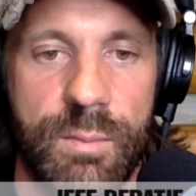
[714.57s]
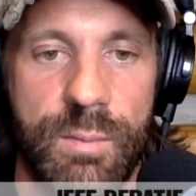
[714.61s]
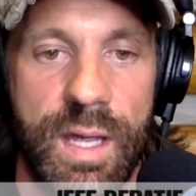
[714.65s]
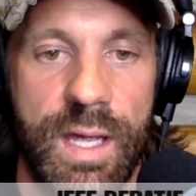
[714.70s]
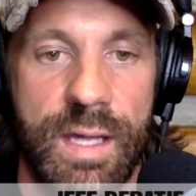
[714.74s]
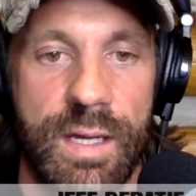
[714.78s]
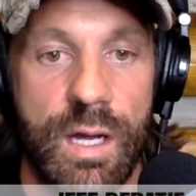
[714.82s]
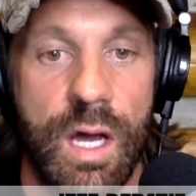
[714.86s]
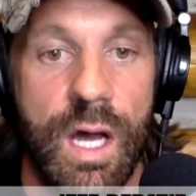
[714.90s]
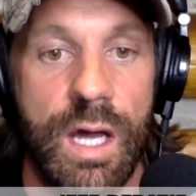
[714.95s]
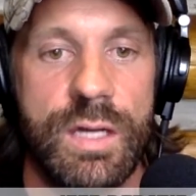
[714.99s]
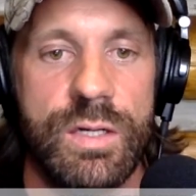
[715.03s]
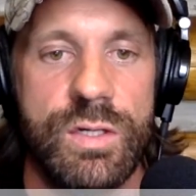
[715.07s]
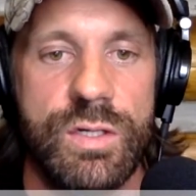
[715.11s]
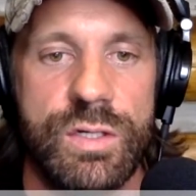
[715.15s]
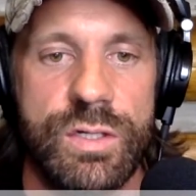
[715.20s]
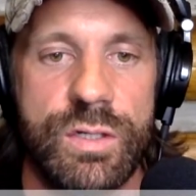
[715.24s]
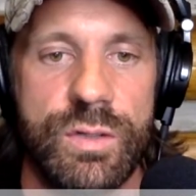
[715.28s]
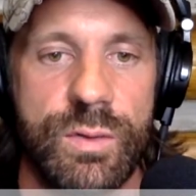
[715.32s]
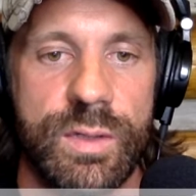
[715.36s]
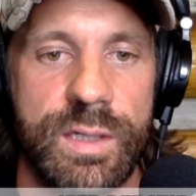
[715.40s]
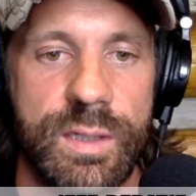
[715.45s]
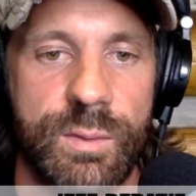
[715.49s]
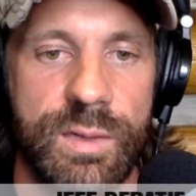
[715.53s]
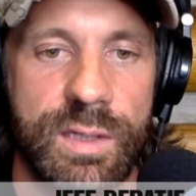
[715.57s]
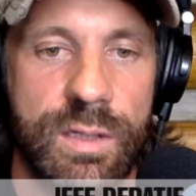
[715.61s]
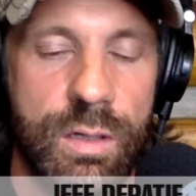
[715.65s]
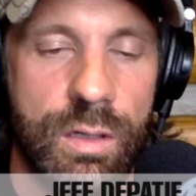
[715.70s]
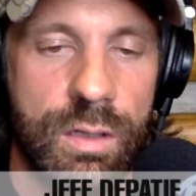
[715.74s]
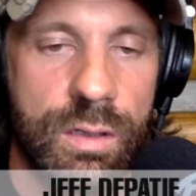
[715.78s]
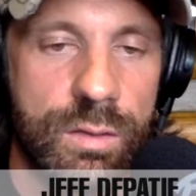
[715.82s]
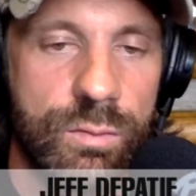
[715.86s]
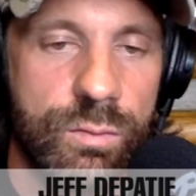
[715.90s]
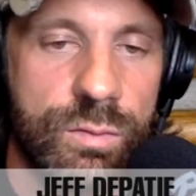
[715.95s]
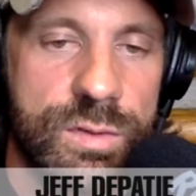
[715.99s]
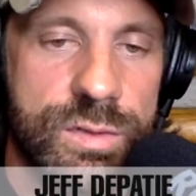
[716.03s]
and undoing. We
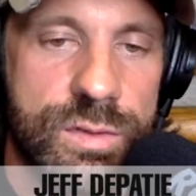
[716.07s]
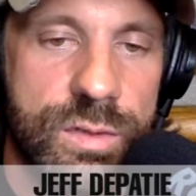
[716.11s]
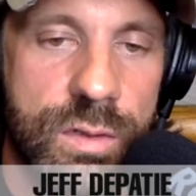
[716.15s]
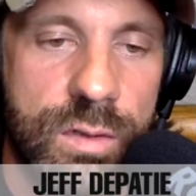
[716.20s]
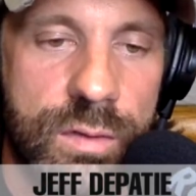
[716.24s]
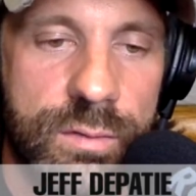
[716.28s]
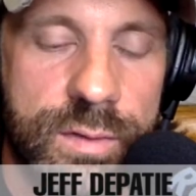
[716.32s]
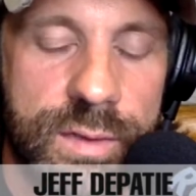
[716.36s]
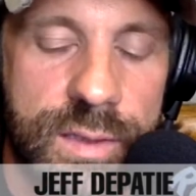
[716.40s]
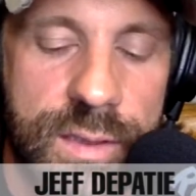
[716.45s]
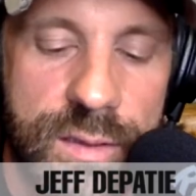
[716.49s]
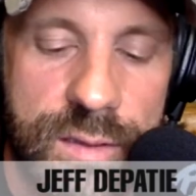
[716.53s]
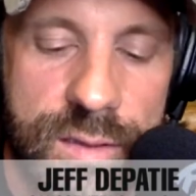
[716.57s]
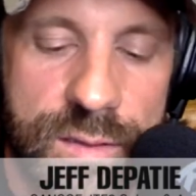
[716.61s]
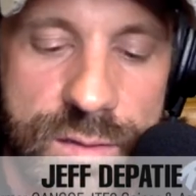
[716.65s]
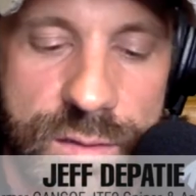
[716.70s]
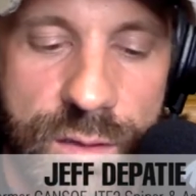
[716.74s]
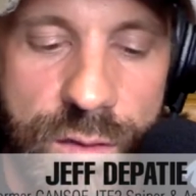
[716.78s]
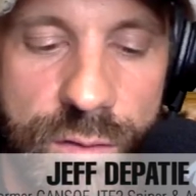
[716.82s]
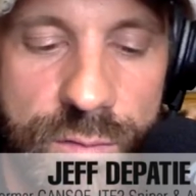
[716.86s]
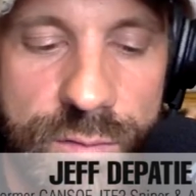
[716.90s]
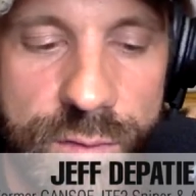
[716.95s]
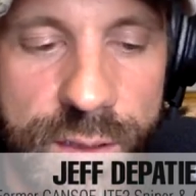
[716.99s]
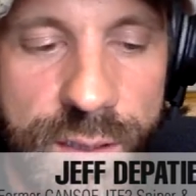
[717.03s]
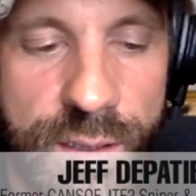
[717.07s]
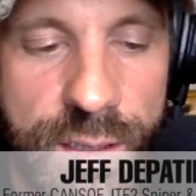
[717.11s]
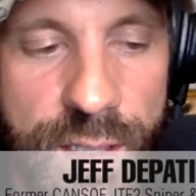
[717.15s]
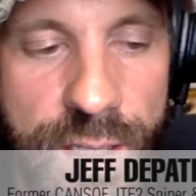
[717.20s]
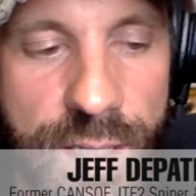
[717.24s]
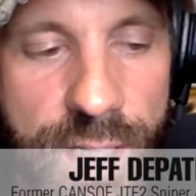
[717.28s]
call it resolving and dissolving.